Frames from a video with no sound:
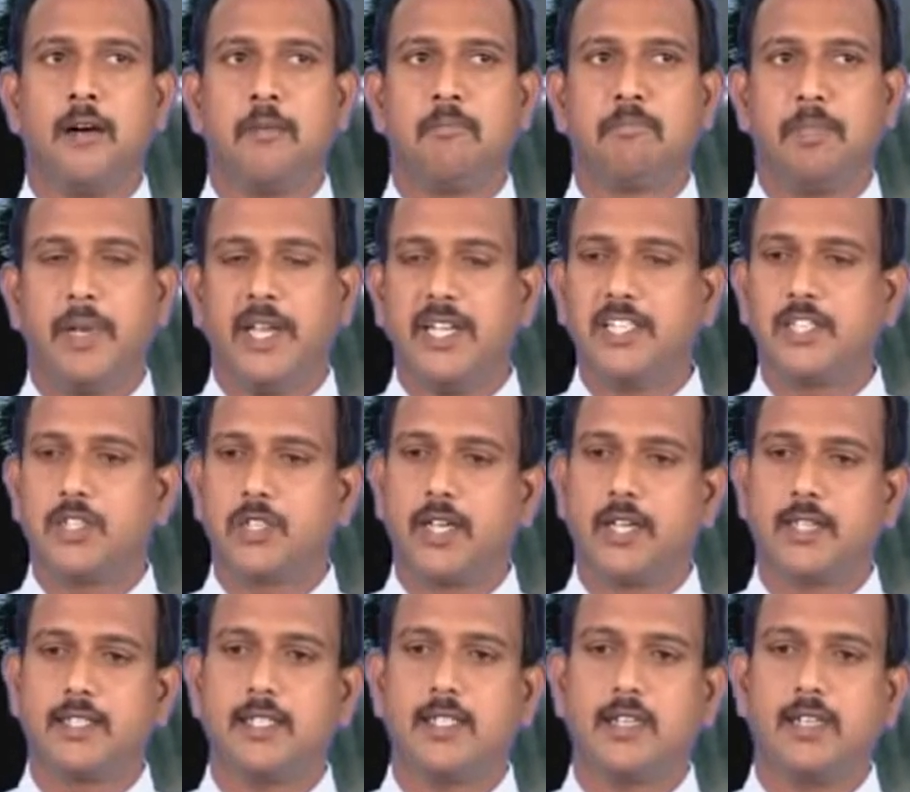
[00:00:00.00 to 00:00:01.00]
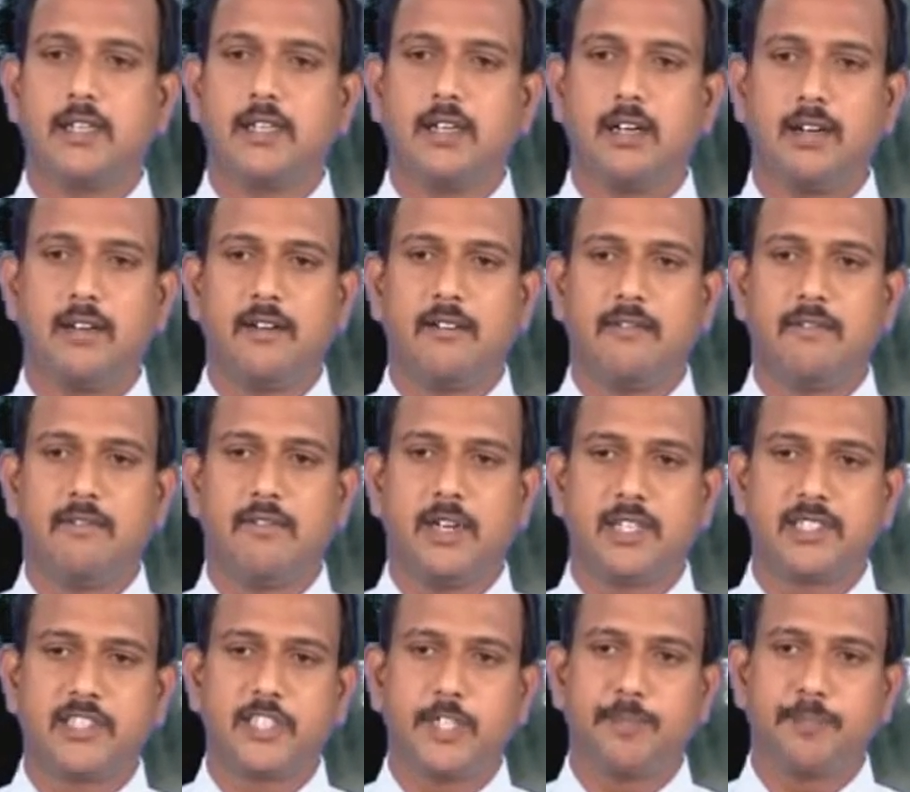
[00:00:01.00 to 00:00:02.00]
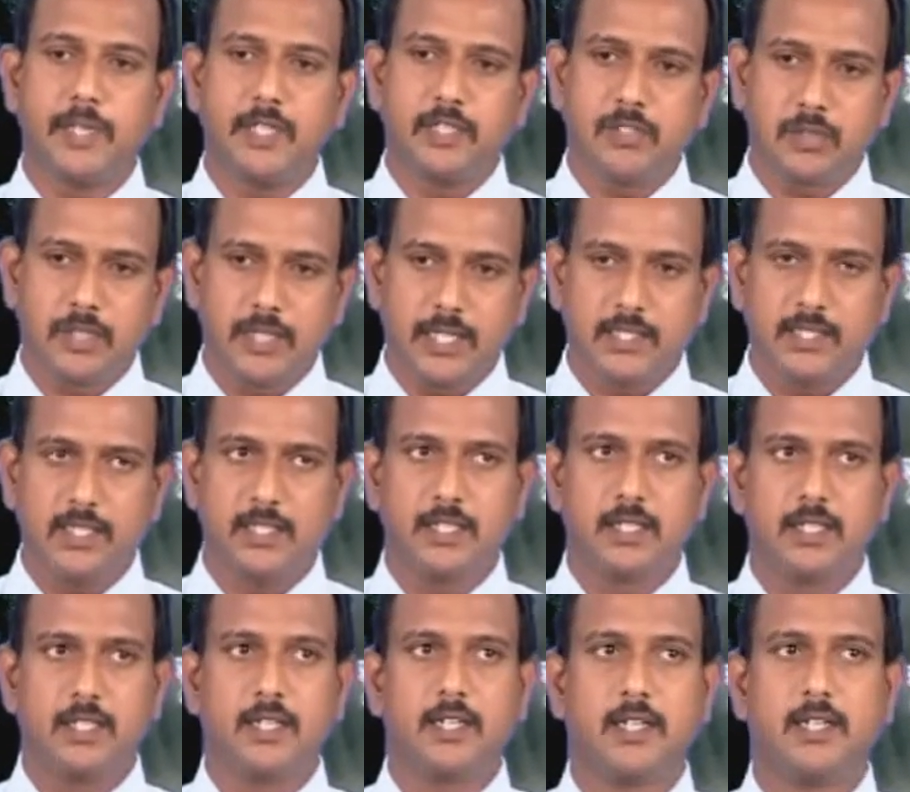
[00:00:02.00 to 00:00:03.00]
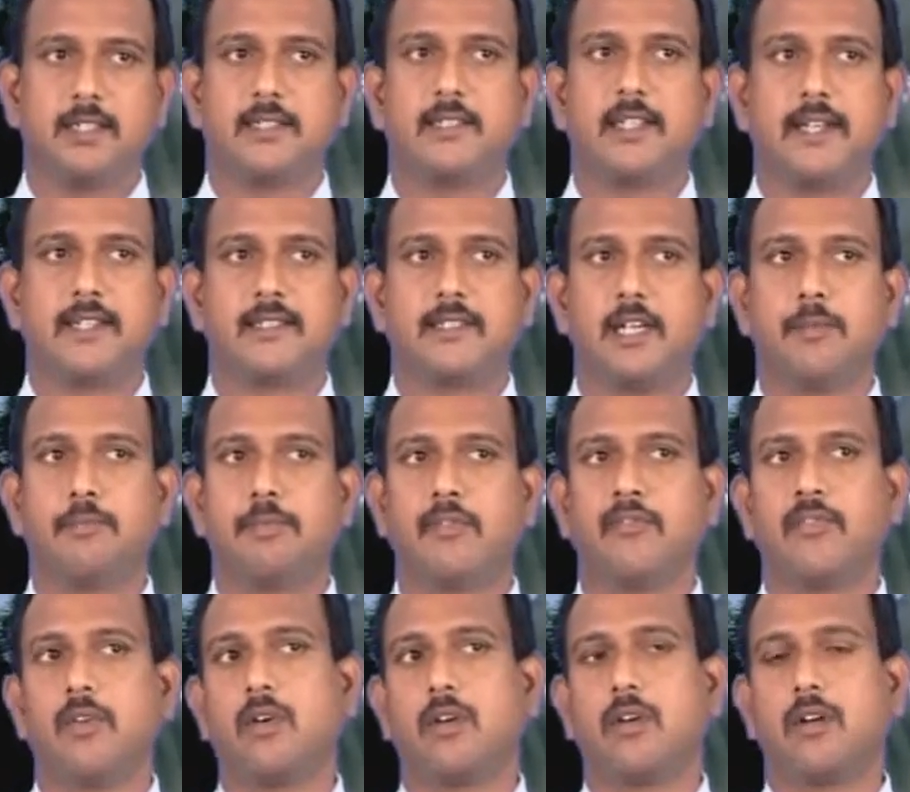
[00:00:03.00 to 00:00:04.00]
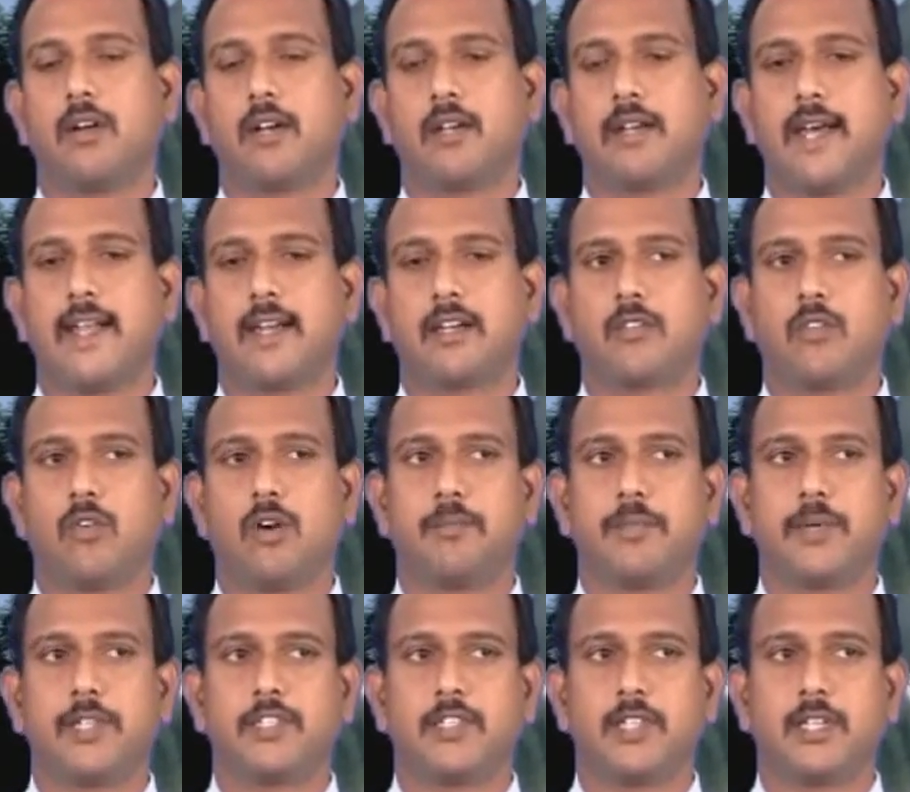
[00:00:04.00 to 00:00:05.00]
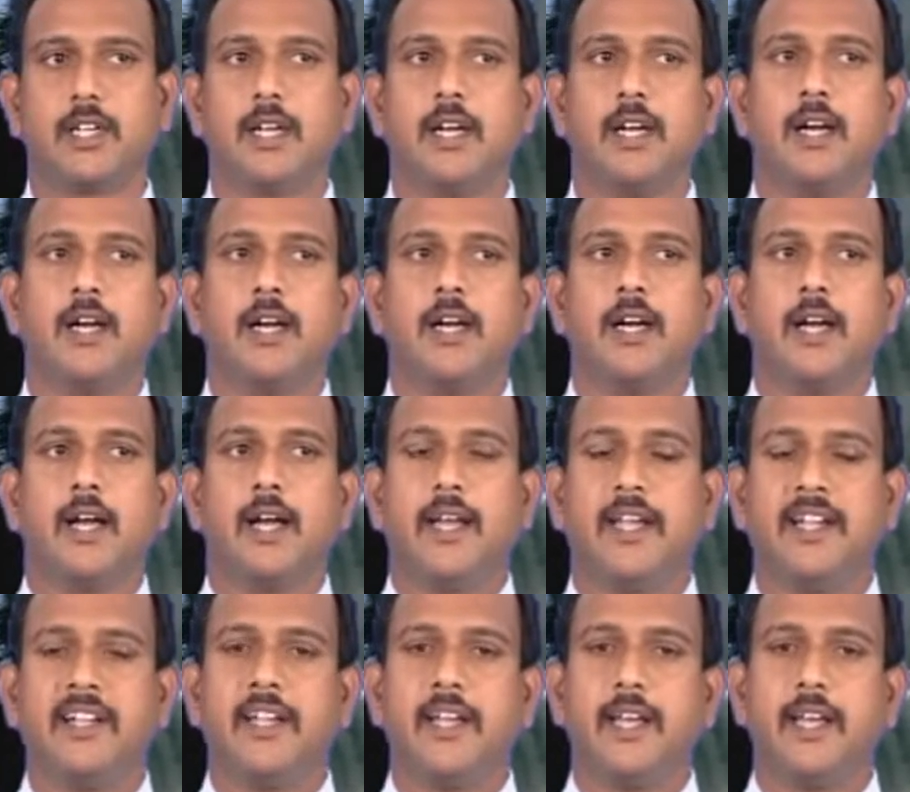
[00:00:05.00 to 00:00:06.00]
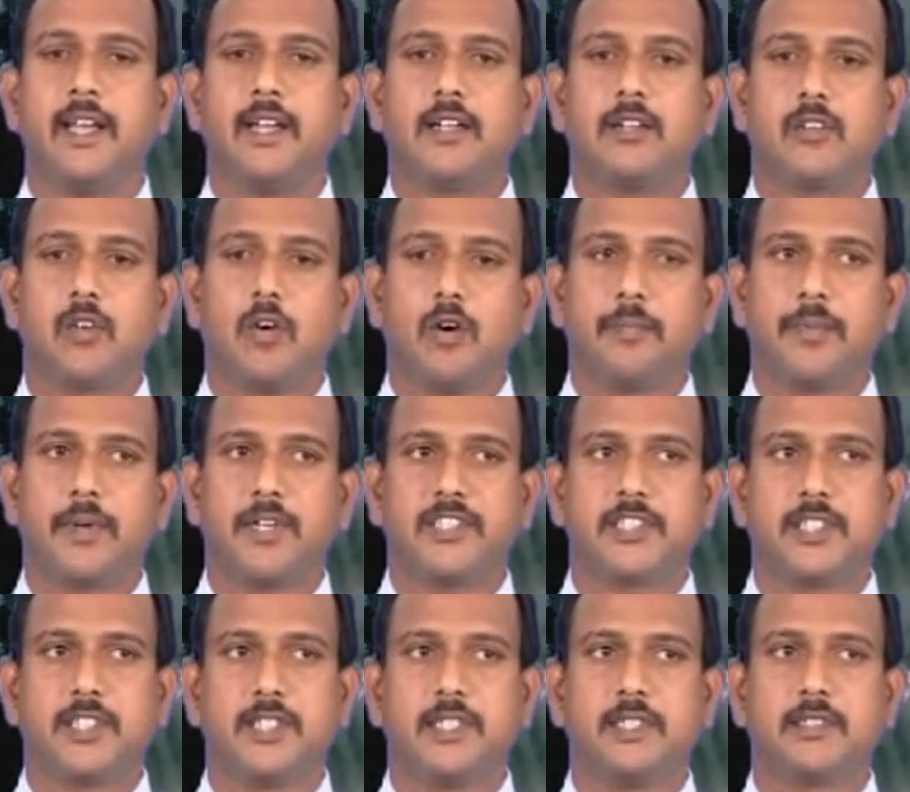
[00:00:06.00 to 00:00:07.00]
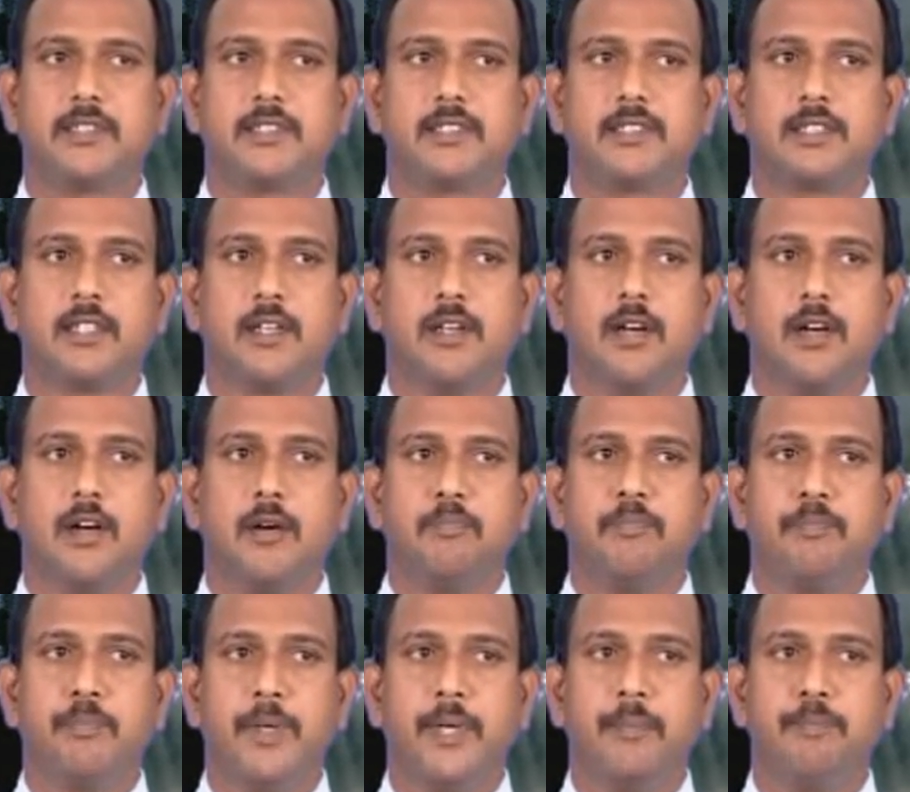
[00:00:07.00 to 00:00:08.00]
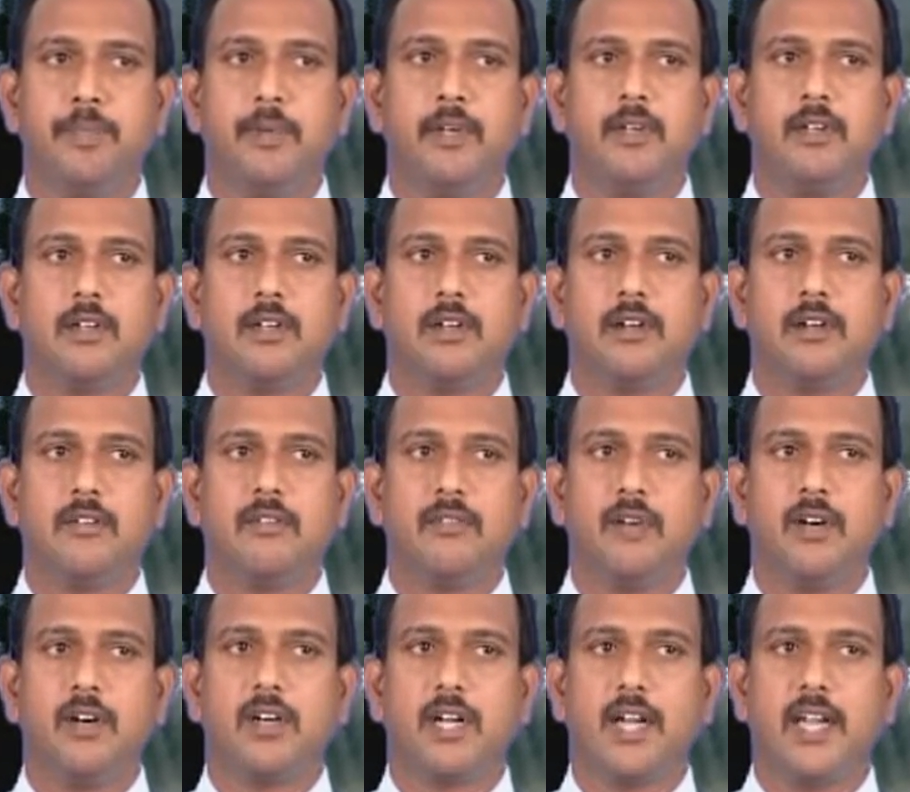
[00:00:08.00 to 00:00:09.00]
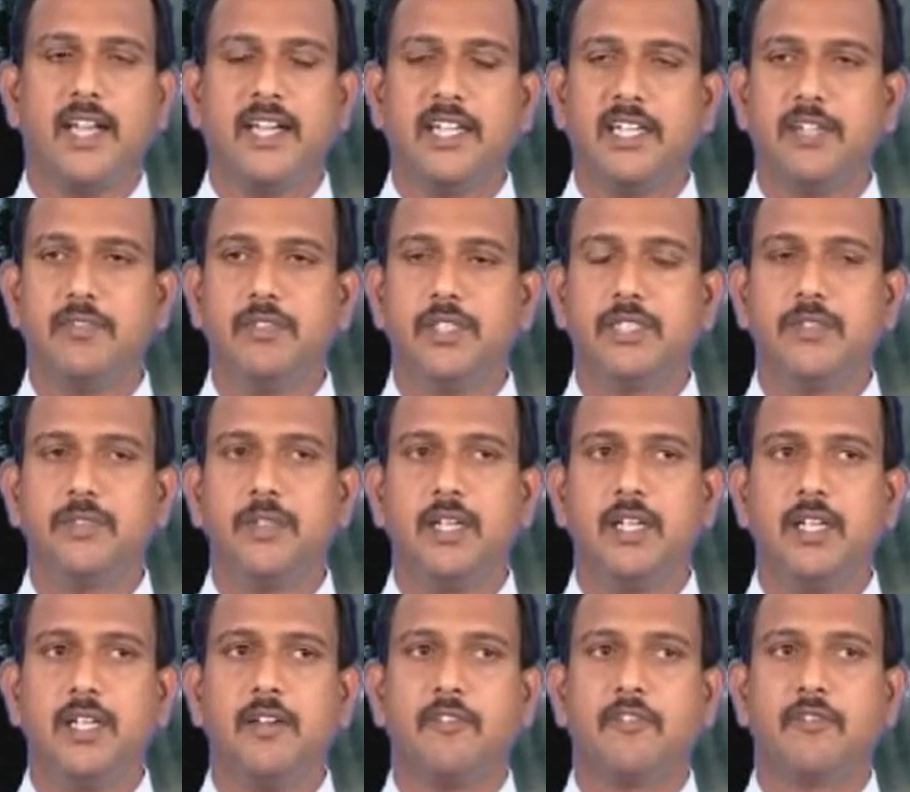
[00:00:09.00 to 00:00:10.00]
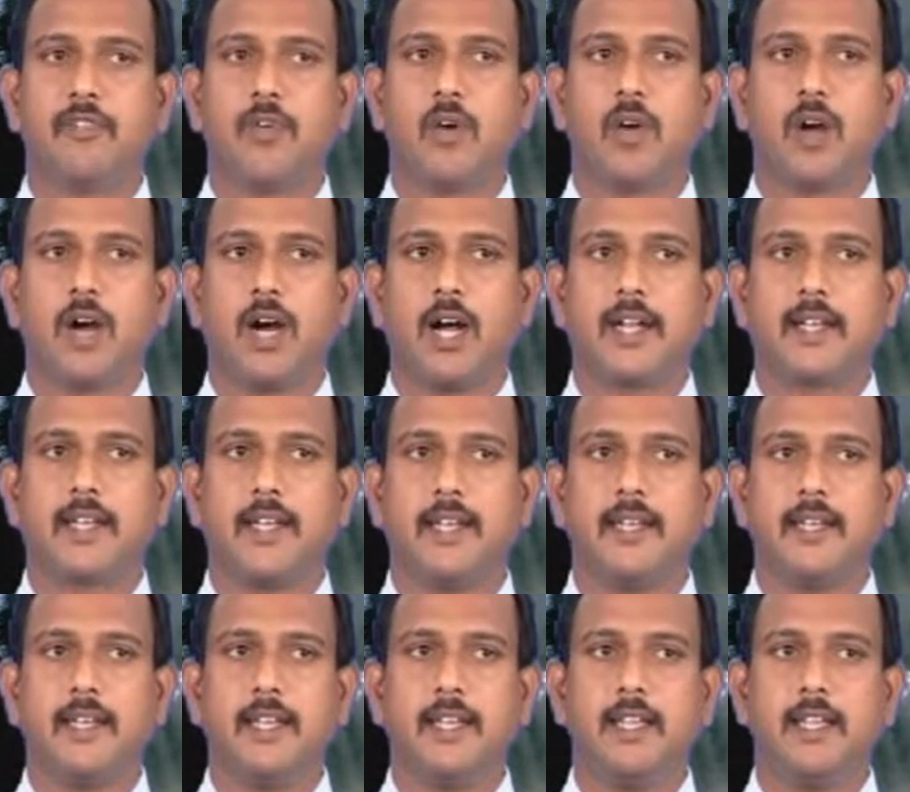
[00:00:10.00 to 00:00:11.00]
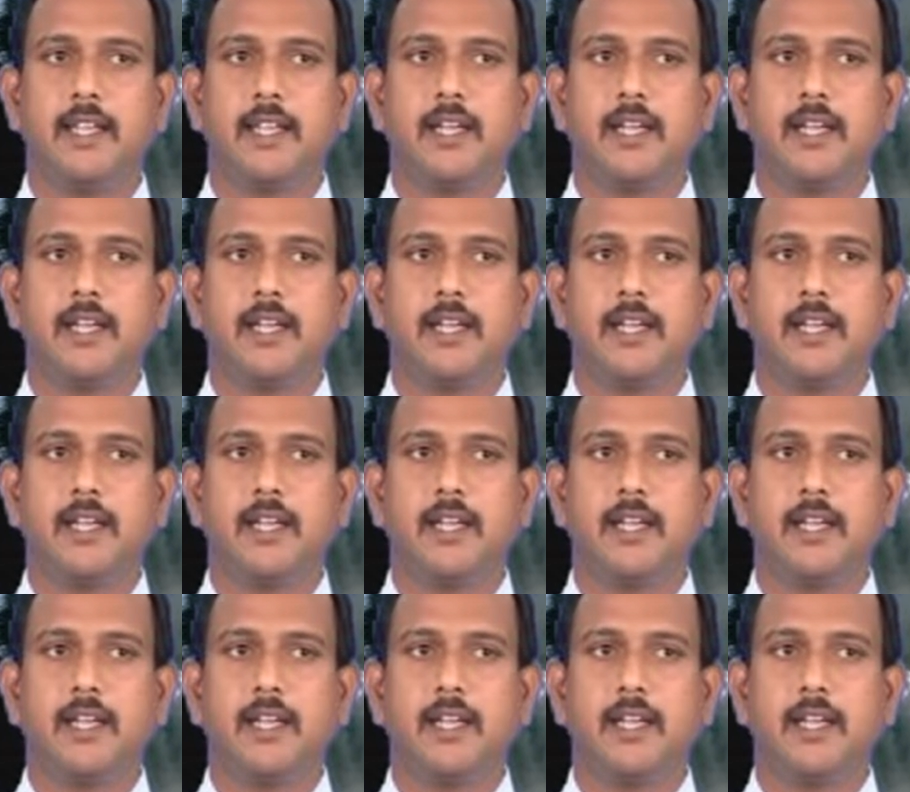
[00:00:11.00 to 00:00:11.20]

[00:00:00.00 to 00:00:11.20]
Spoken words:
playing together, worshipping together is the example for direct cooperation. Indirect cooperation is people work individually for attaining